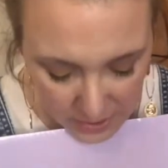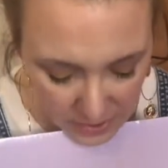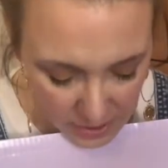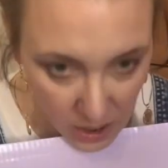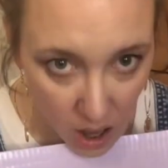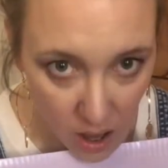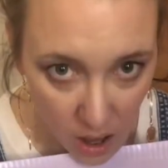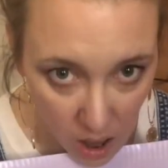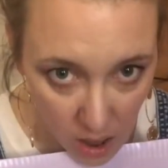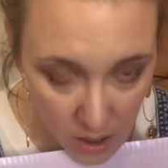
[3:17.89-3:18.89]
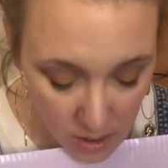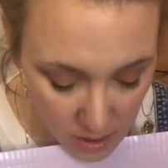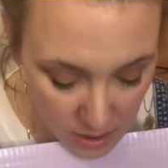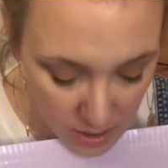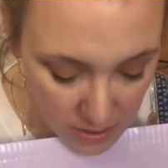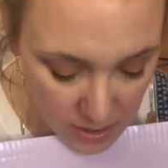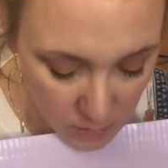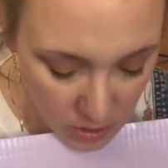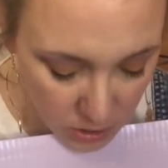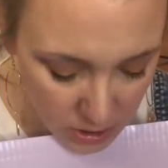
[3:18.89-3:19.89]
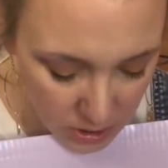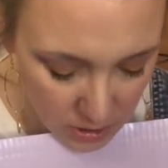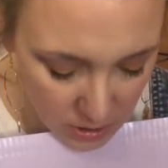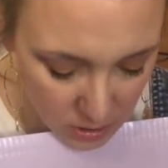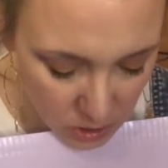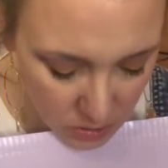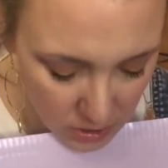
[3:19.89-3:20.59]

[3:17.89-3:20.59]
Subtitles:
sticker, and then we're just going to undo